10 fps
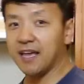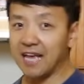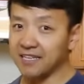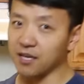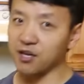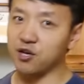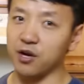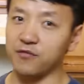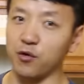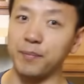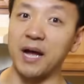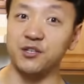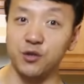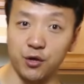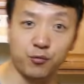And that's gonna cook for about
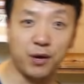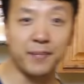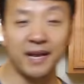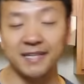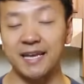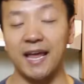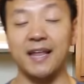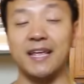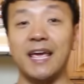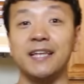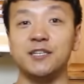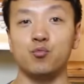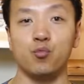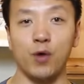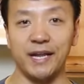2 to 3 minutes and it's
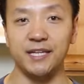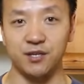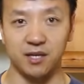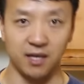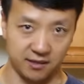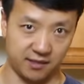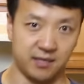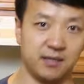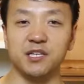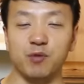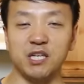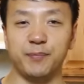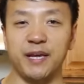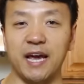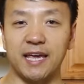ready to eat. This
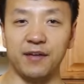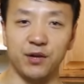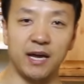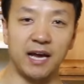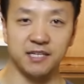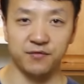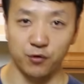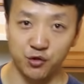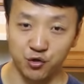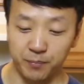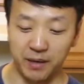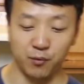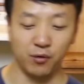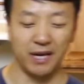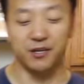recipe I gave you guys is for two
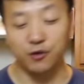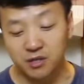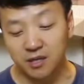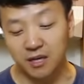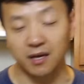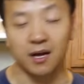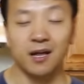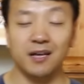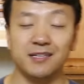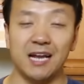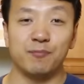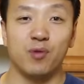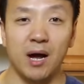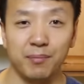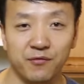people, and usually that's not a
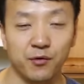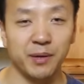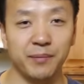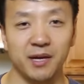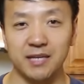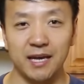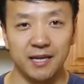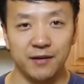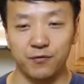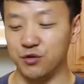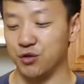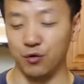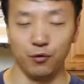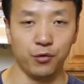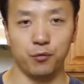problem for me because I can eat for
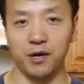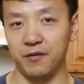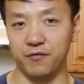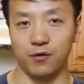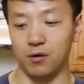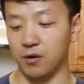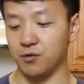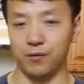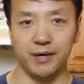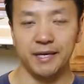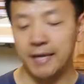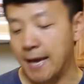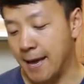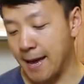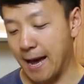2, 3, 4, 20.
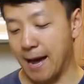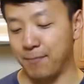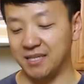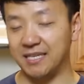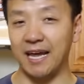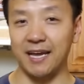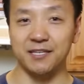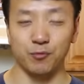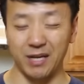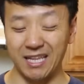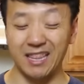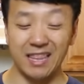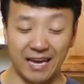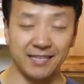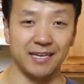But today it's really
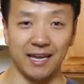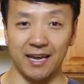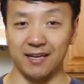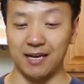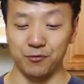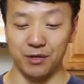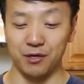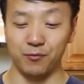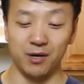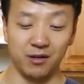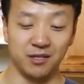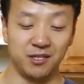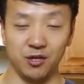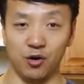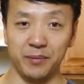late and I really don't want all this
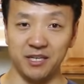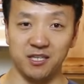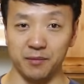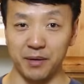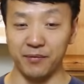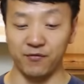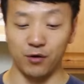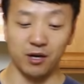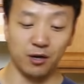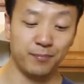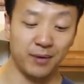dough in my stomach before I go to